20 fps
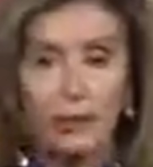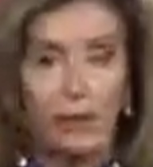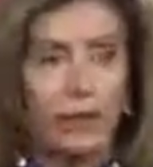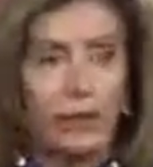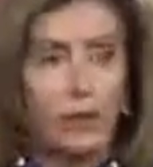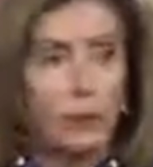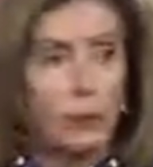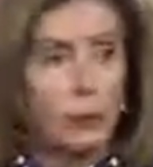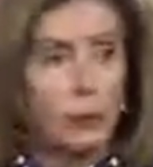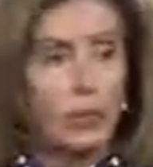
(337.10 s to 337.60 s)
of
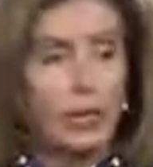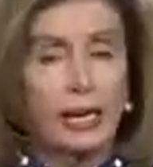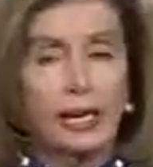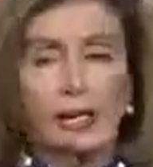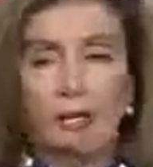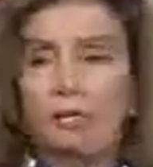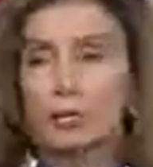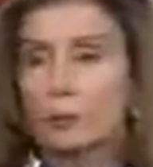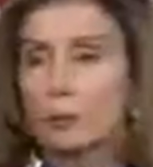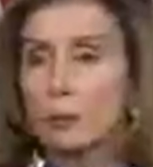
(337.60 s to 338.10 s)

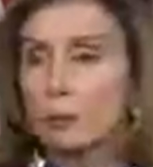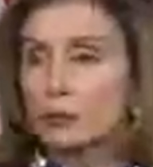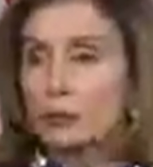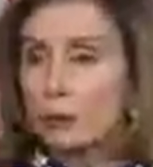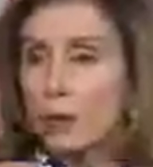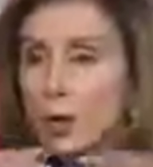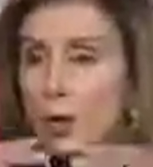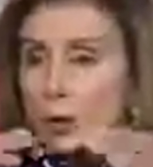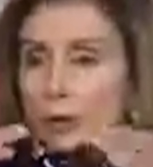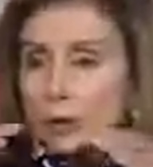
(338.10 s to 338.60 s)
Education
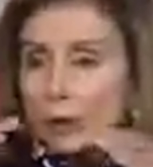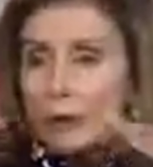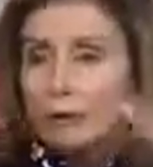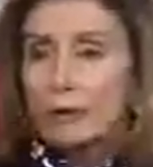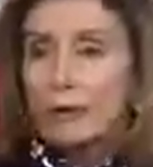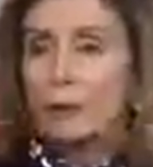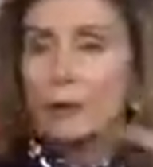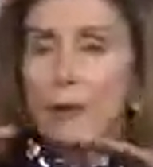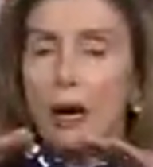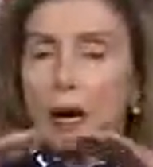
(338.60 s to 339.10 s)
was
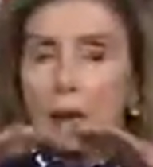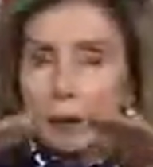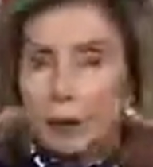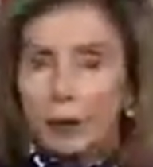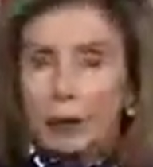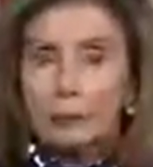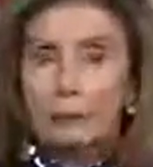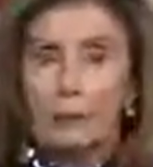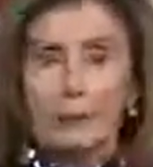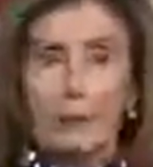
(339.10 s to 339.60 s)
giving
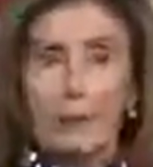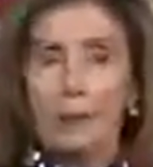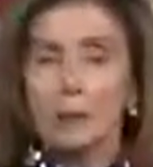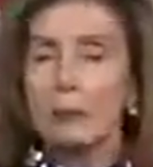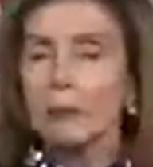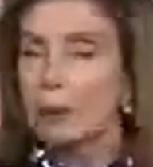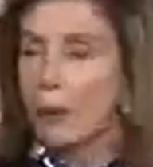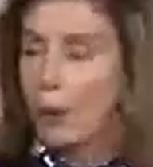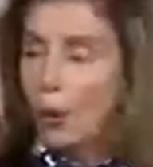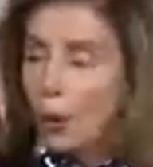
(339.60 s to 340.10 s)

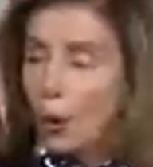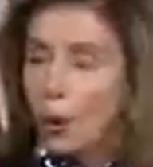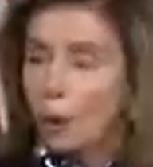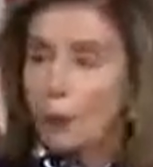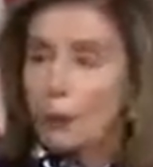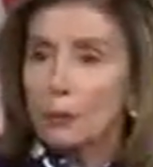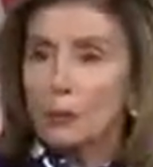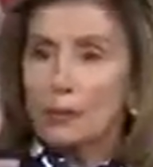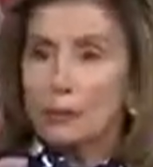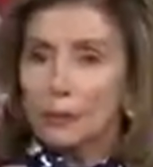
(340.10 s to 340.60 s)

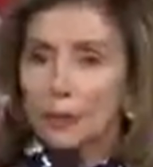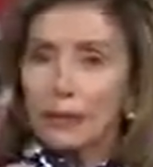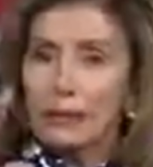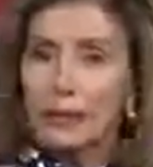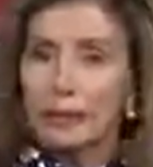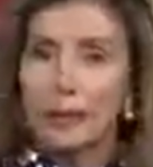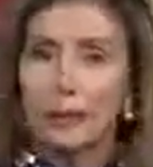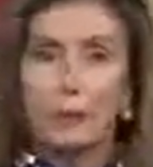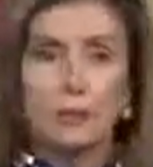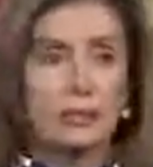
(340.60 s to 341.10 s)
all the
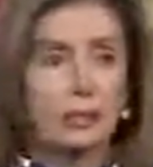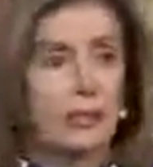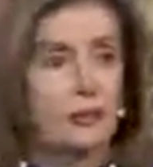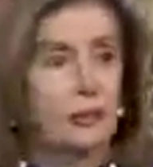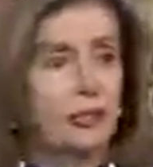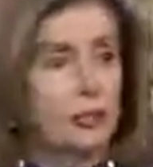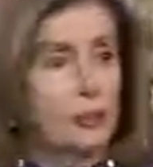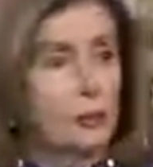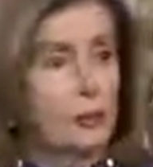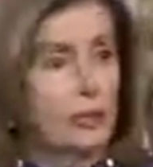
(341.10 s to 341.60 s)
money that was
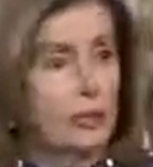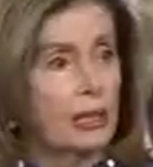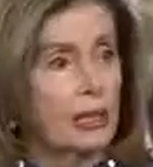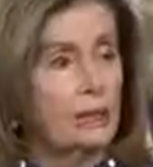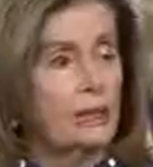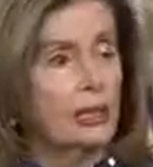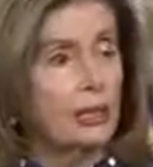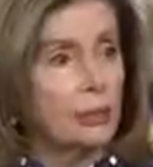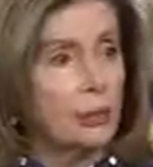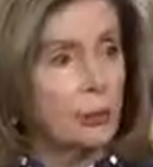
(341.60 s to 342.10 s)
she was
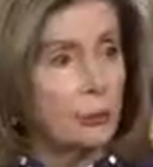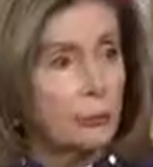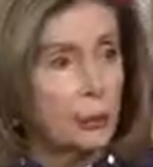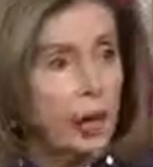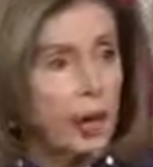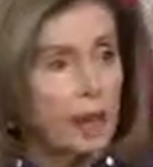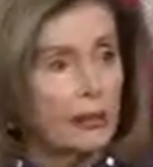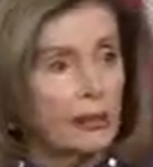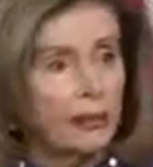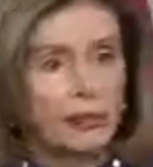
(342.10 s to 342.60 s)
giving to
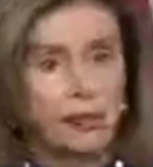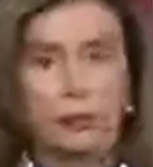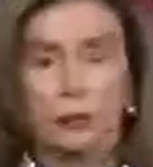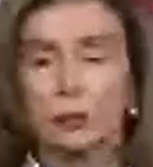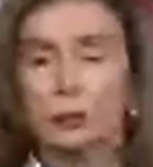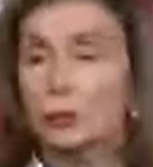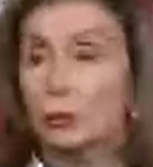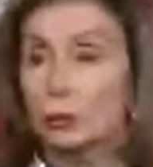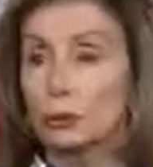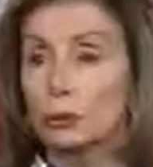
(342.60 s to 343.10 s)
private
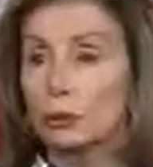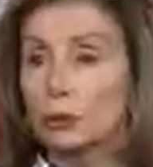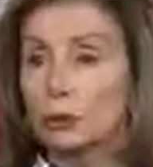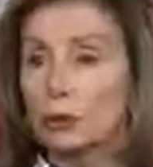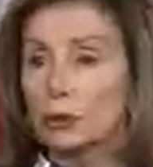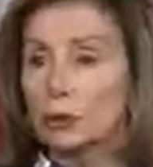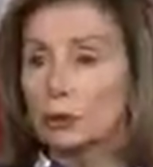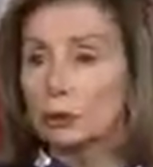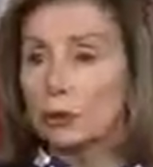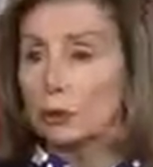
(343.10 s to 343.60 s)
schools,
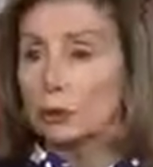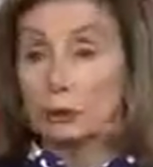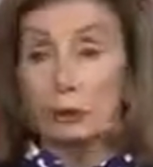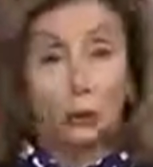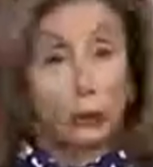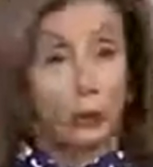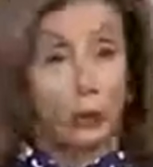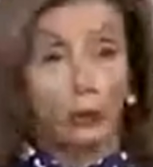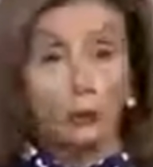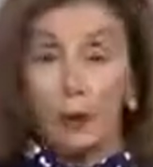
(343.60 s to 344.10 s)

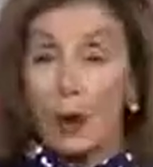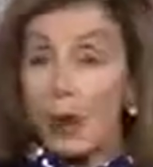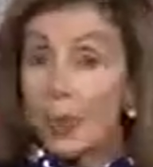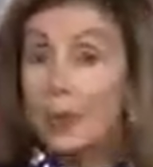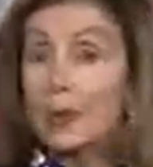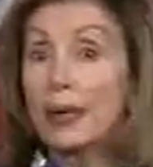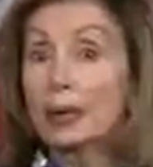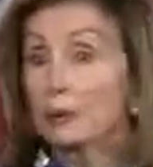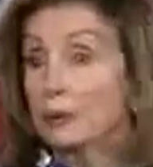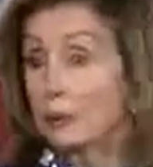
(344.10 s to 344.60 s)
which we want
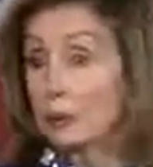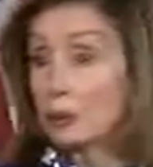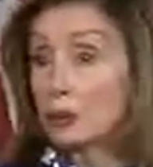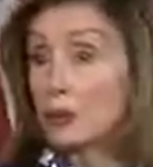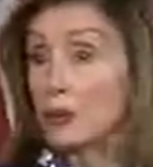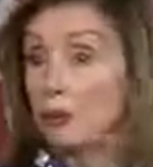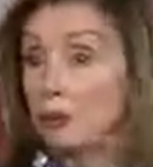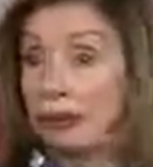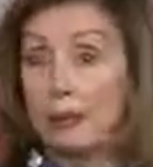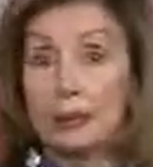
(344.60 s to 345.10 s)
them
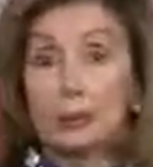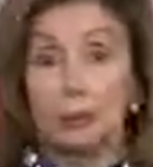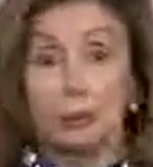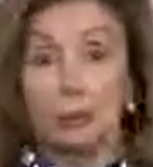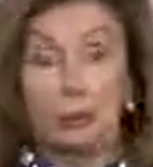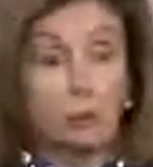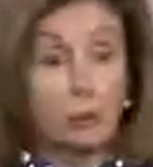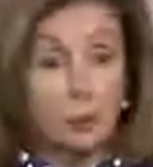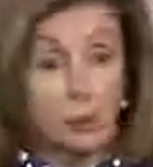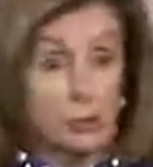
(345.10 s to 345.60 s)
to be able
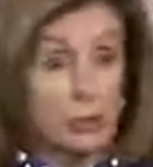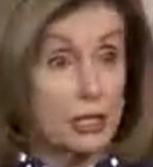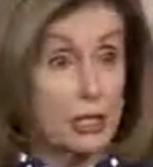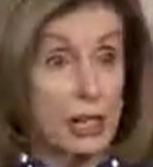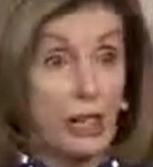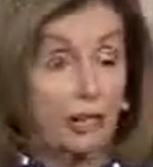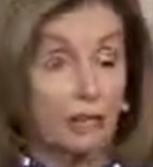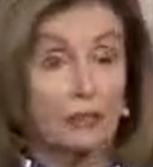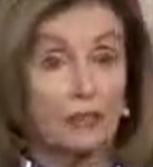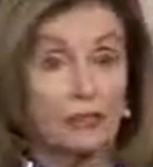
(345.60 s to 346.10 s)
to be
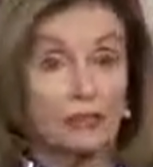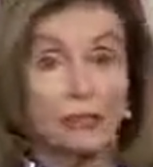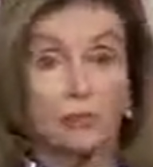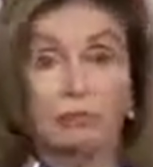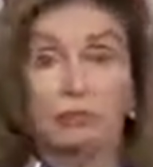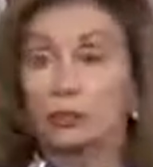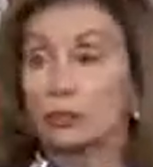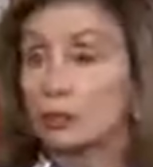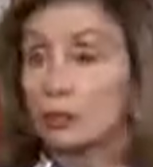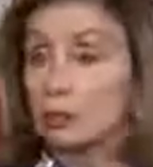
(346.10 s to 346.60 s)
protected,
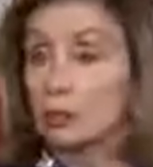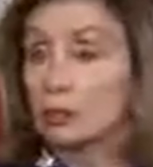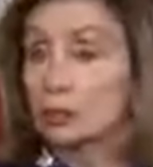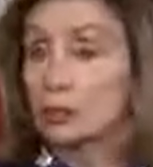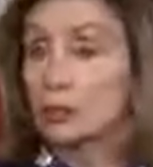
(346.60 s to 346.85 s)
those children